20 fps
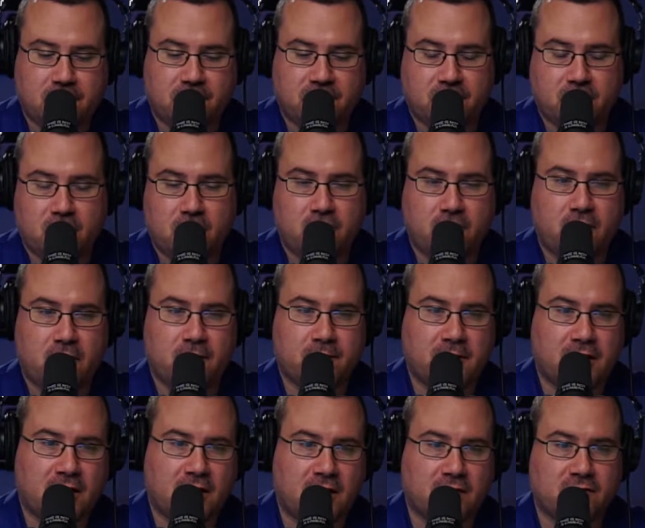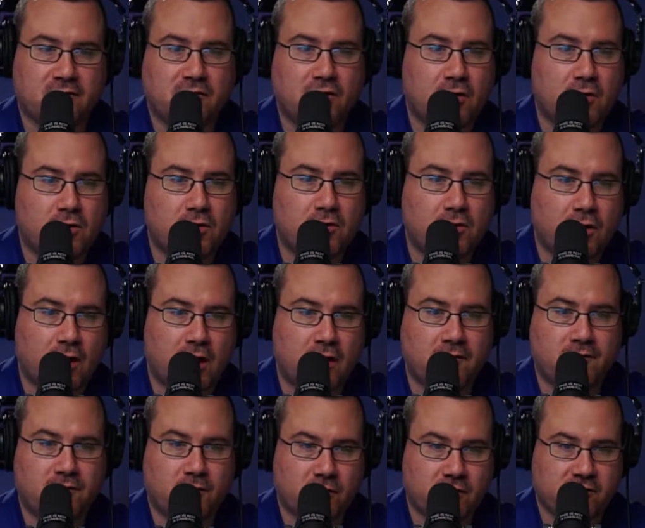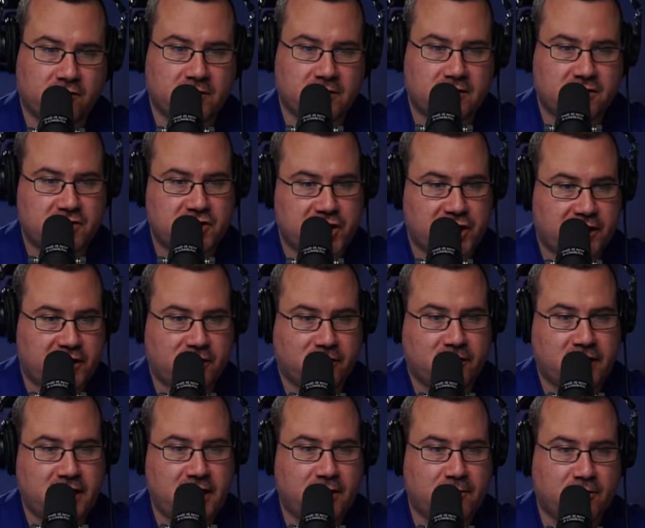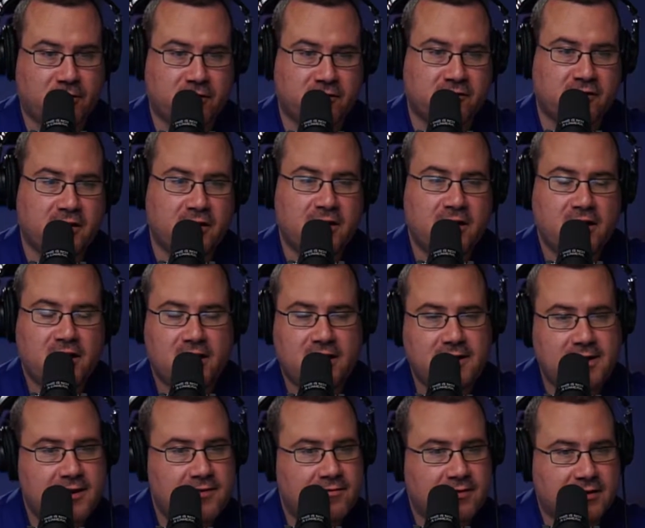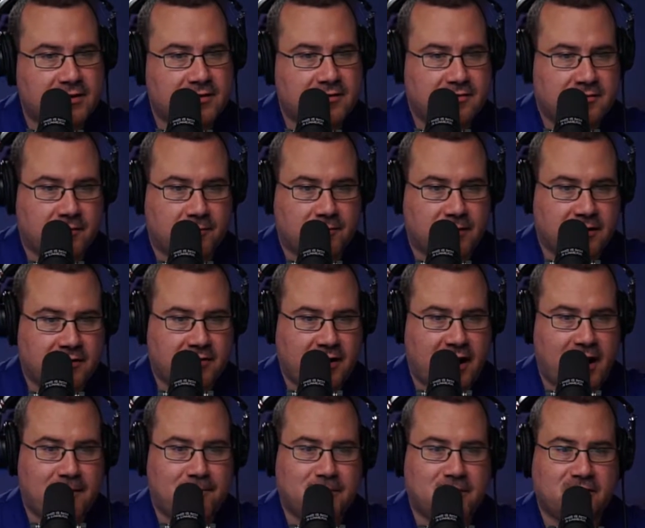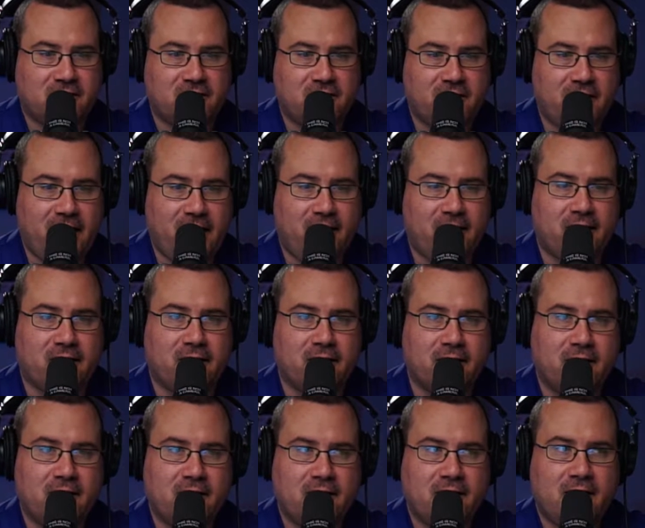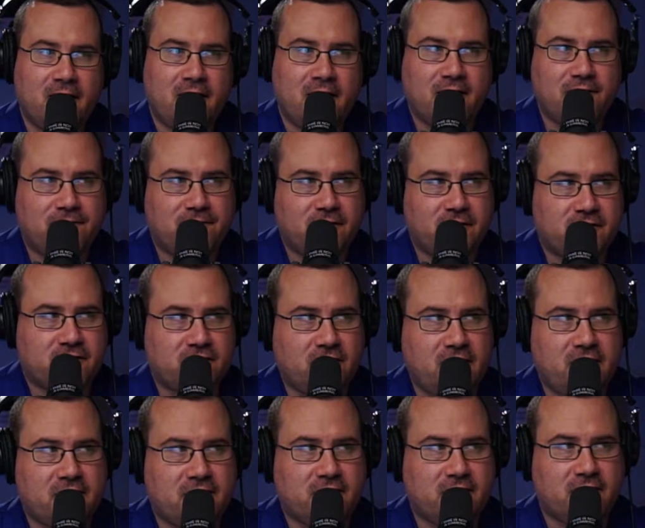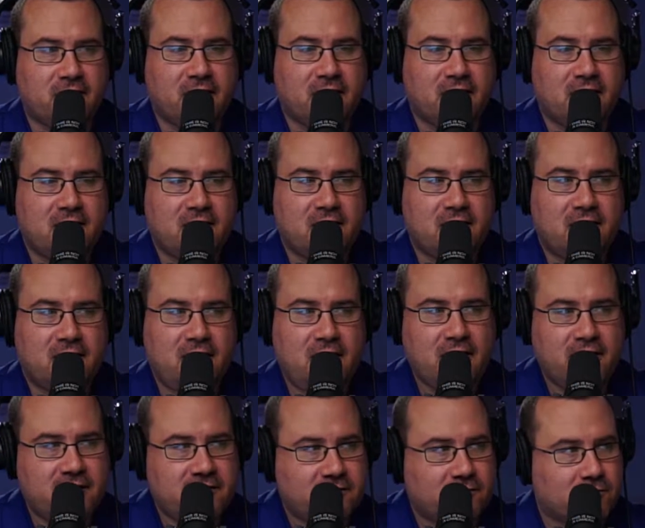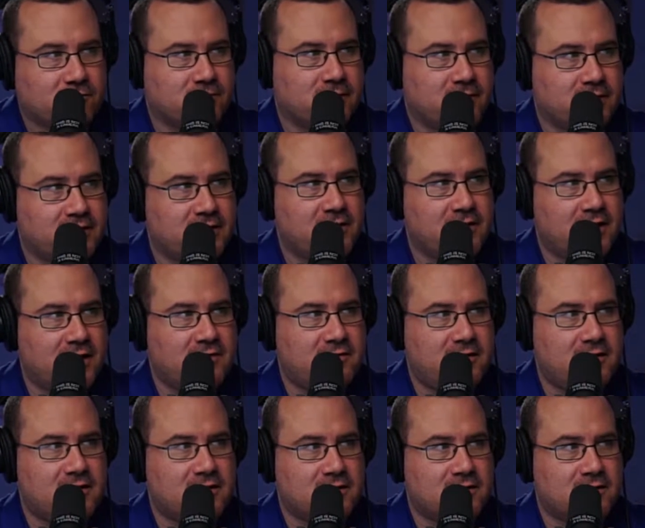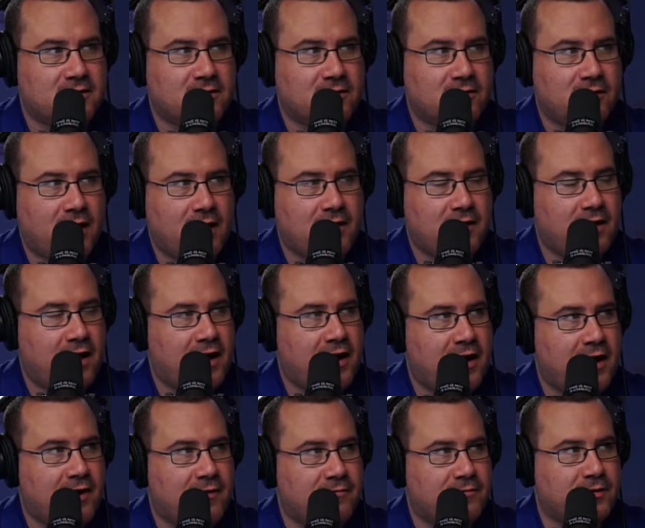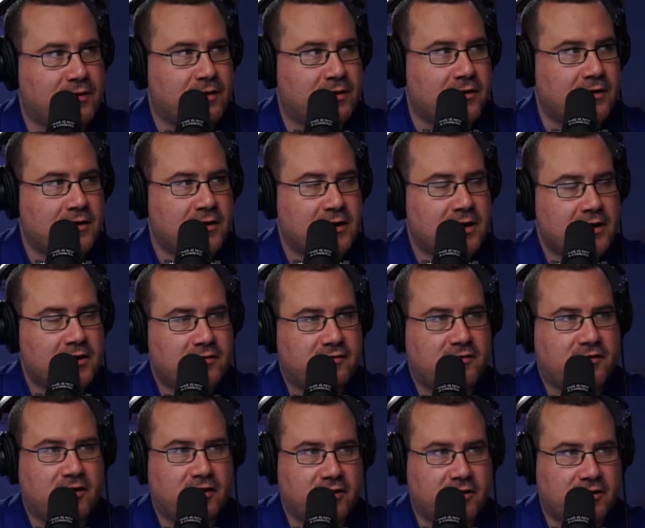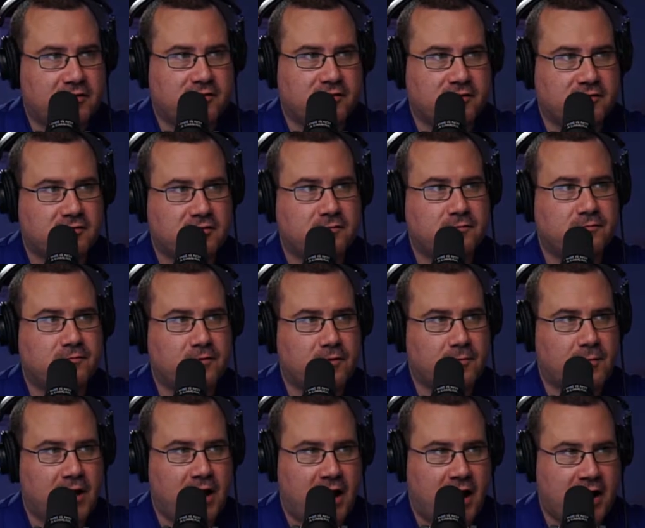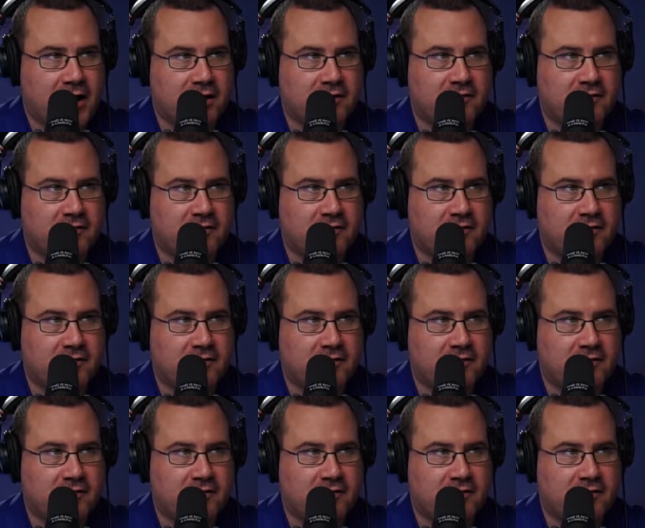of program that allows local law enforcement to check your cameras in the event that something's happened in your area. And at first glance, you're like, hey, that's a really good idea. You know, I, I have the security system from my I